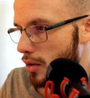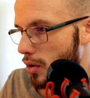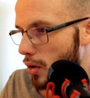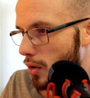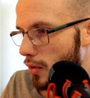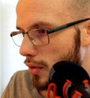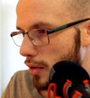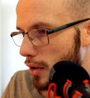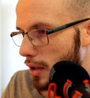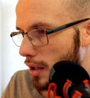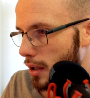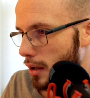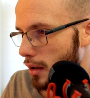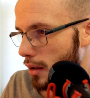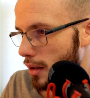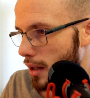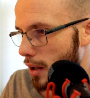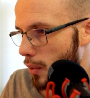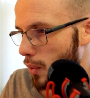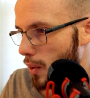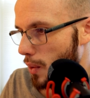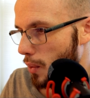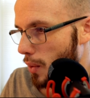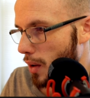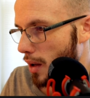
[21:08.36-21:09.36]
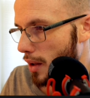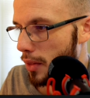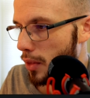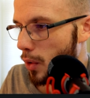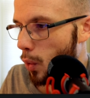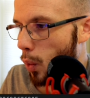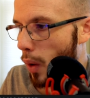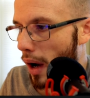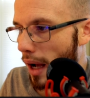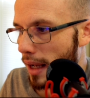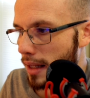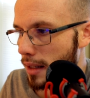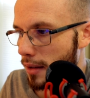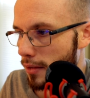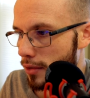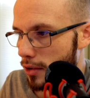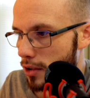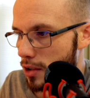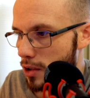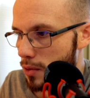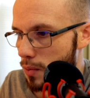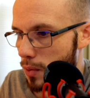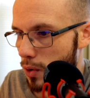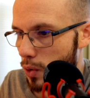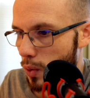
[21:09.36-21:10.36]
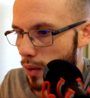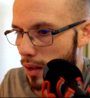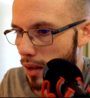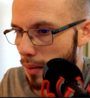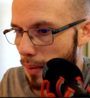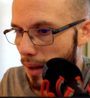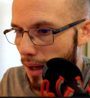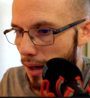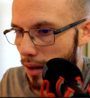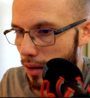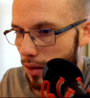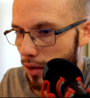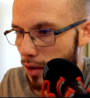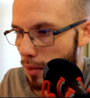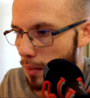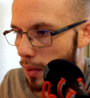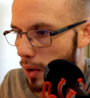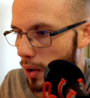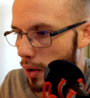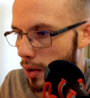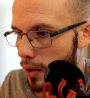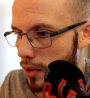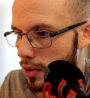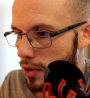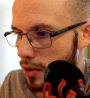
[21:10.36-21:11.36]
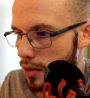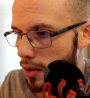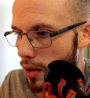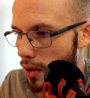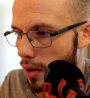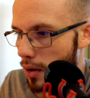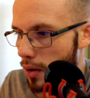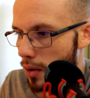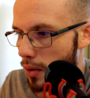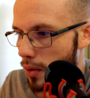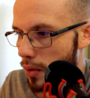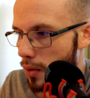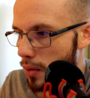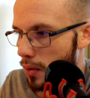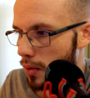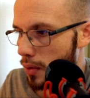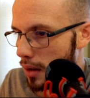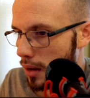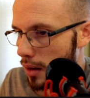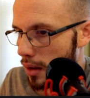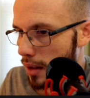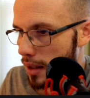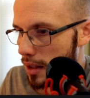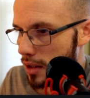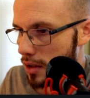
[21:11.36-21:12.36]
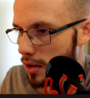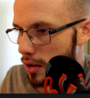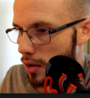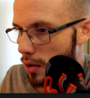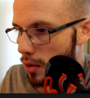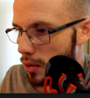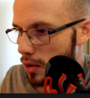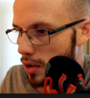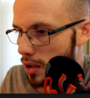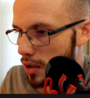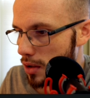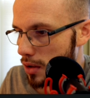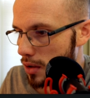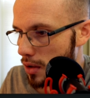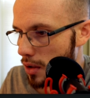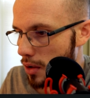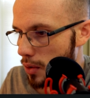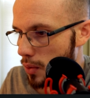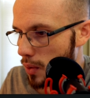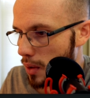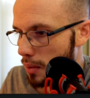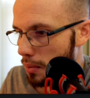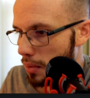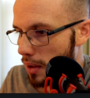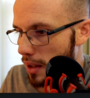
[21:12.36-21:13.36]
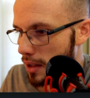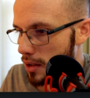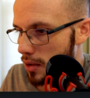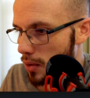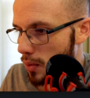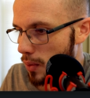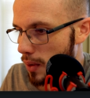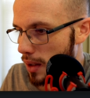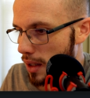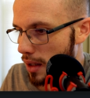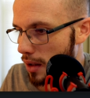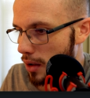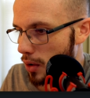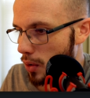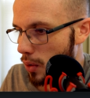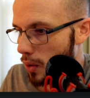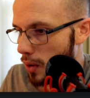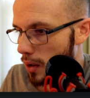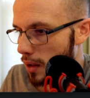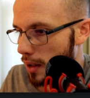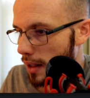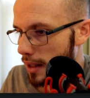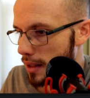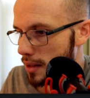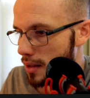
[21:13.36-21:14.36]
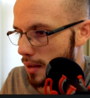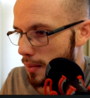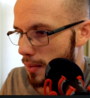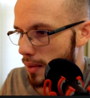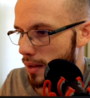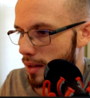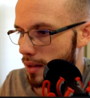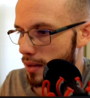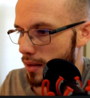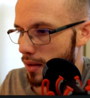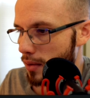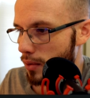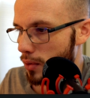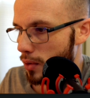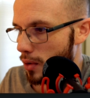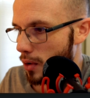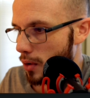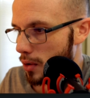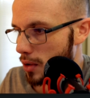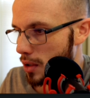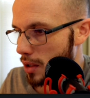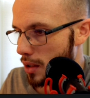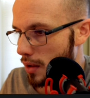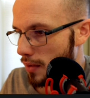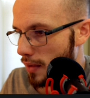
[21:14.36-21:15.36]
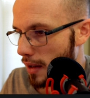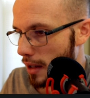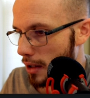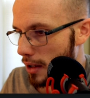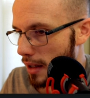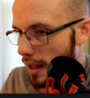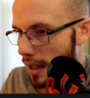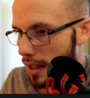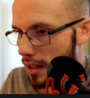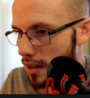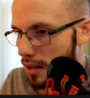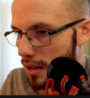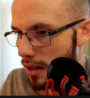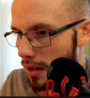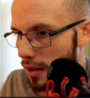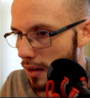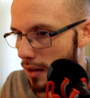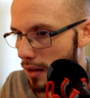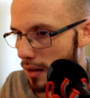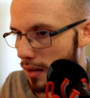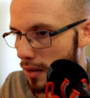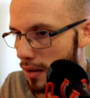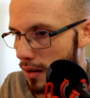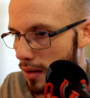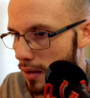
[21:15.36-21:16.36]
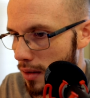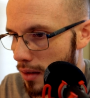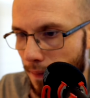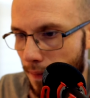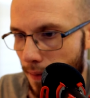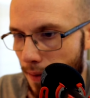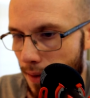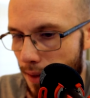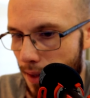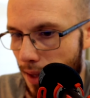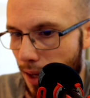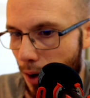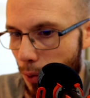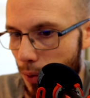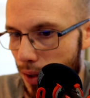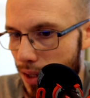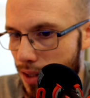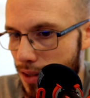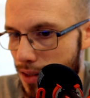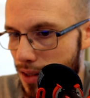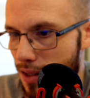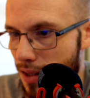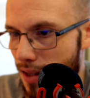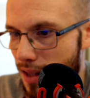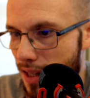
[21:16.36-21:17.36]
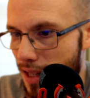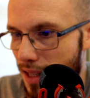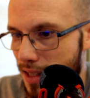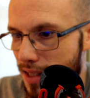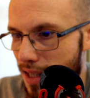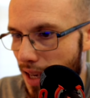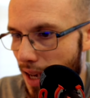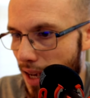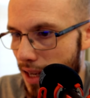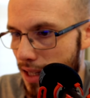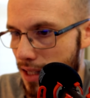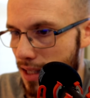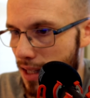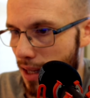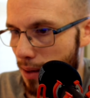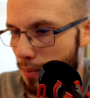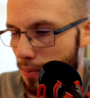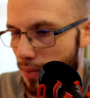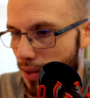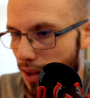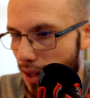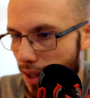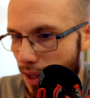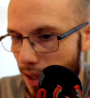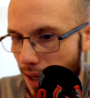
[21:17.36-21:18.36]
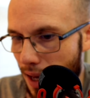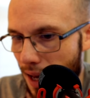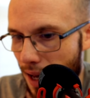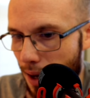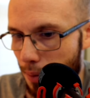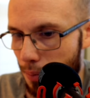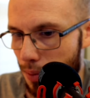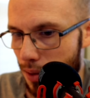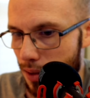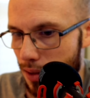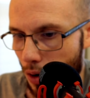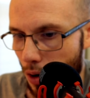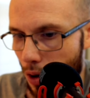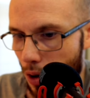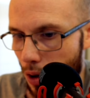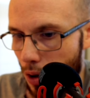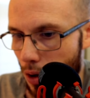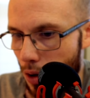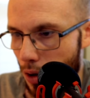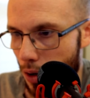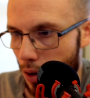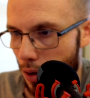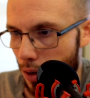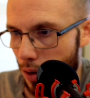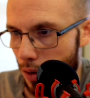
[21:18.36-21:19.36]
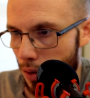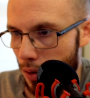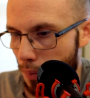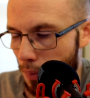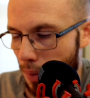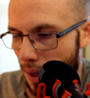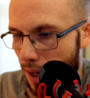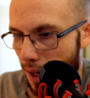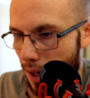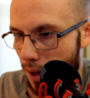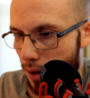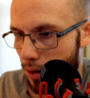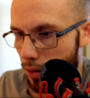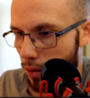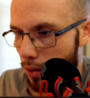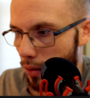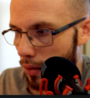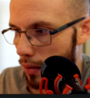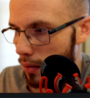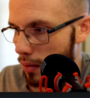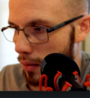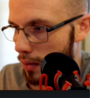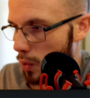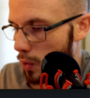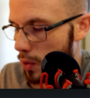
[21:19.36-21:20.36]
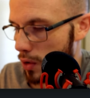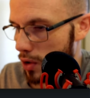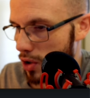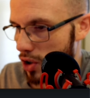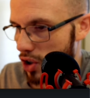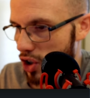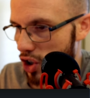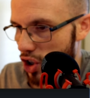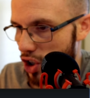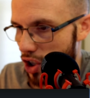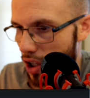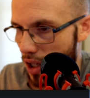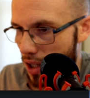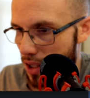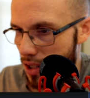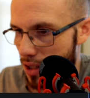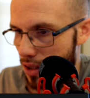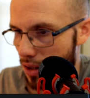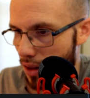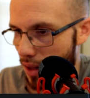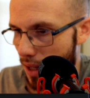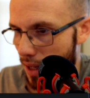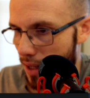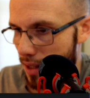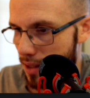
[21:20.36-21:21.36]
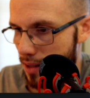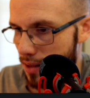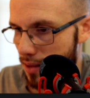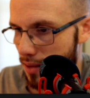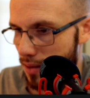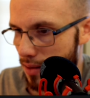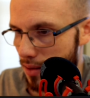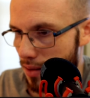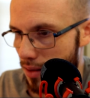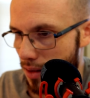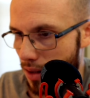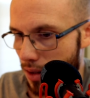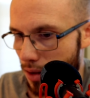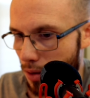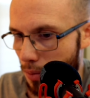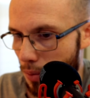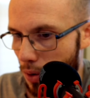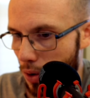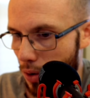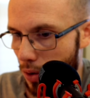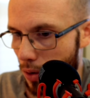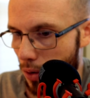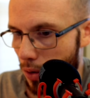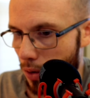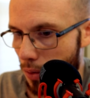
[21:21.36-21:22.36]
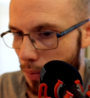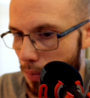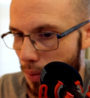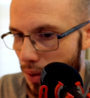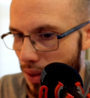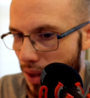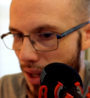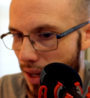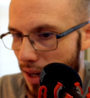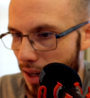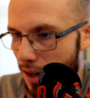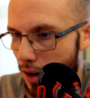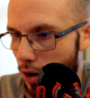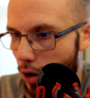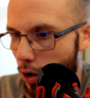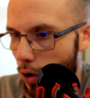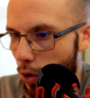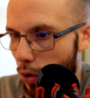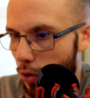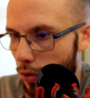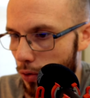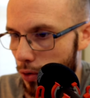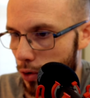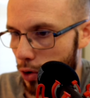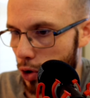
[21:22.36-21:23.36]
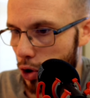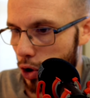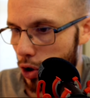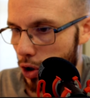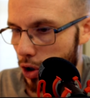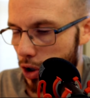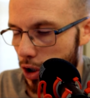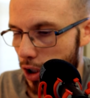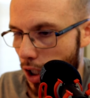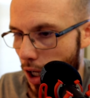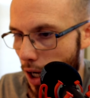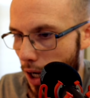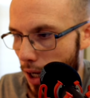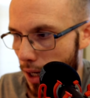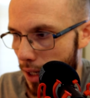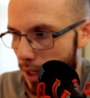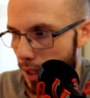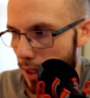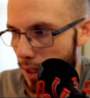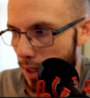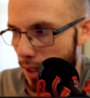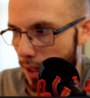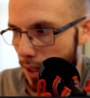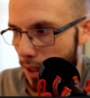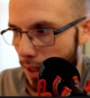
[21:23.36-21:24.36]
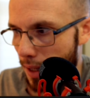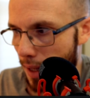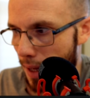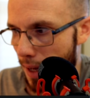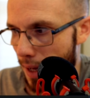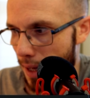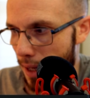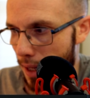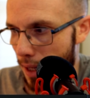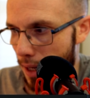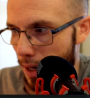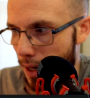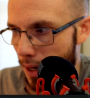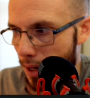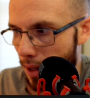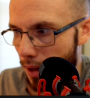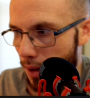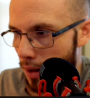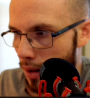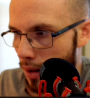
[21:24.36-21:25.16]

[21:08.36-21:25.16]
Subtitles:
over here that we want, the Y difference between the paddle and the ball. So let's go just to the replay so we can correlate some of this stuff. We'll go to the very end here. Yeah, we can see the exact same thing happened. Our paddle was just less than the ball, but then it overshot it again.